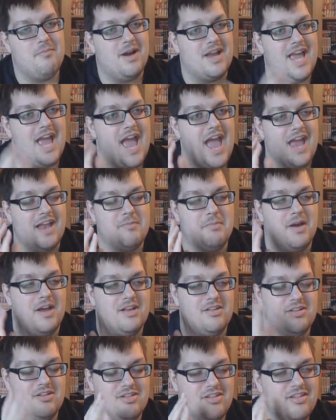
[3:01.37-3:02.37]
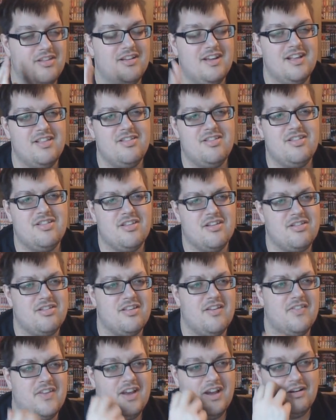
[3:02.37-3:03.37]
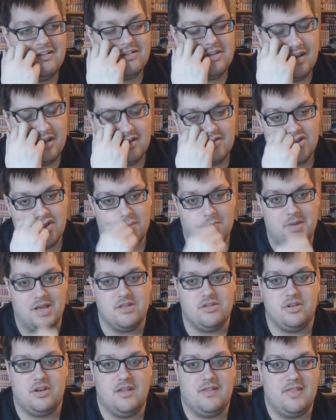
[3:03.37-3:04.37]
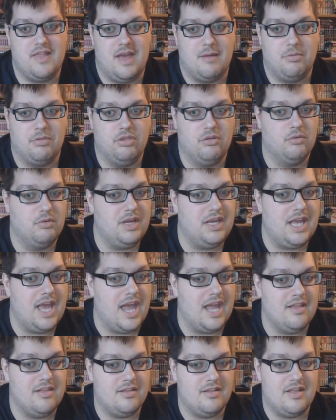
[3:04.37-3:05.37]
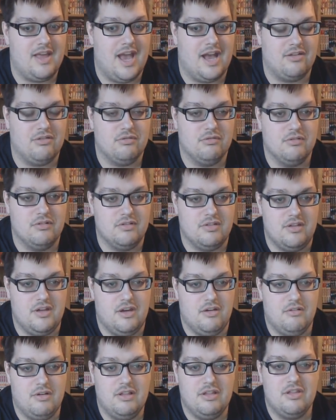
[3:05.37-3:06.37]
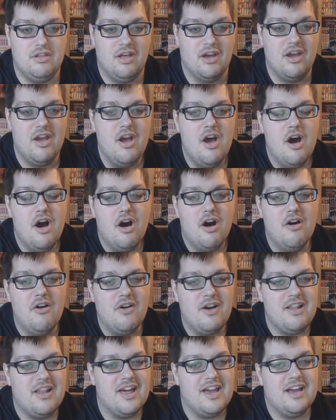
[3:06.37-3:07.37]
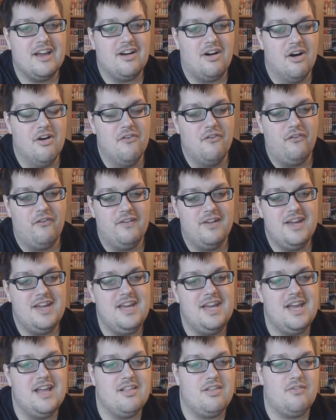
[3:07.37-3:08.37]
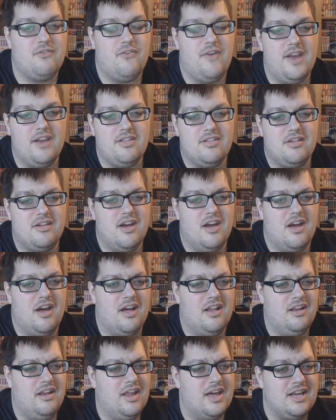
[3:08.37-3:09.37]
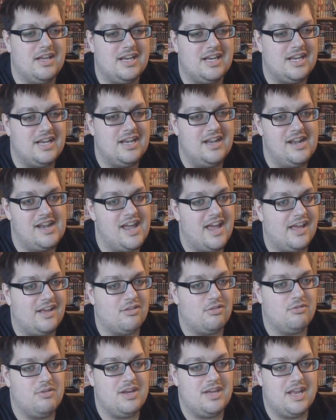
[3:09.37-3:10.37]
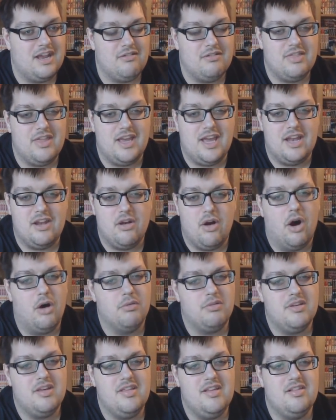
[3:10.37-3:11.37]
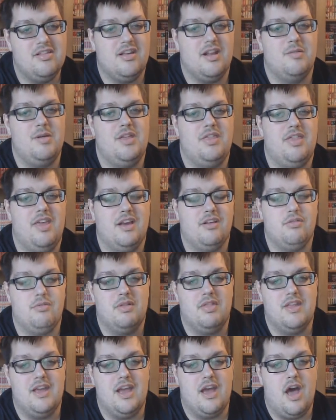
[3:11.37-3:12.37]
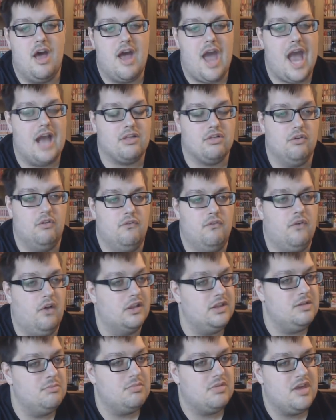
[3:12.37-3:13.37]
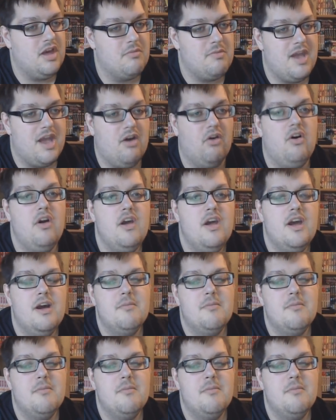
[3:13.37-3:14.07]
of my head, but it's just it's just something I uh, should mention in there before we get into the actual review. And like, ho like hopefully it's fixed uh, like next week and everything, and obviously these are going to be fixed when the uh, actual volumes come out.